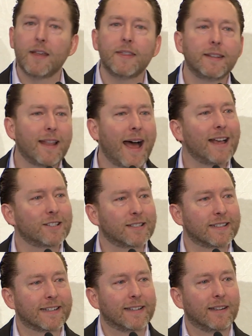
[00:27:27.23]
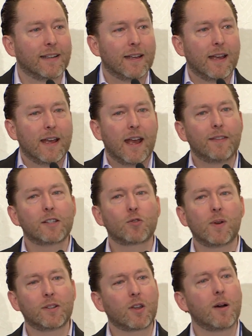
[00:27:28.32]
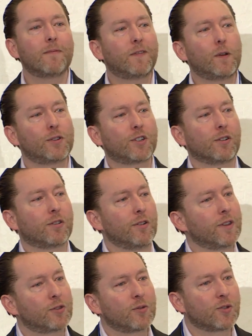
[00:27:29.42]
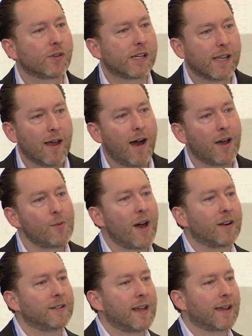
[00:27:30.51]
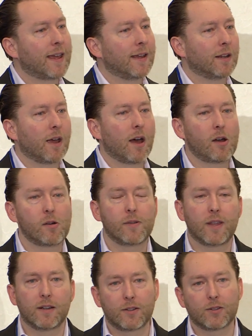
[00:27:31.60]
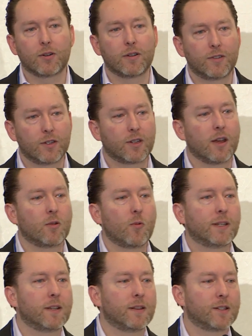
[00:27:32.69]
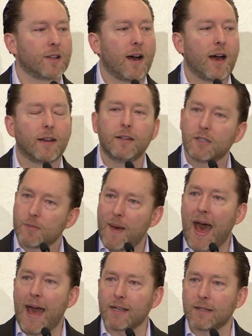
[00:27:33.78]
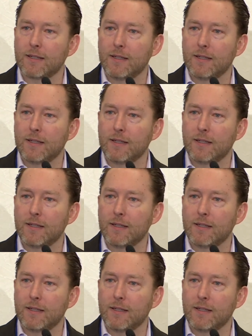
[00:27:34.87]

And then lastly, and this one has come full circle. This was really hot about a decade ago, and then it sort of just kind of went to the side, and it's back.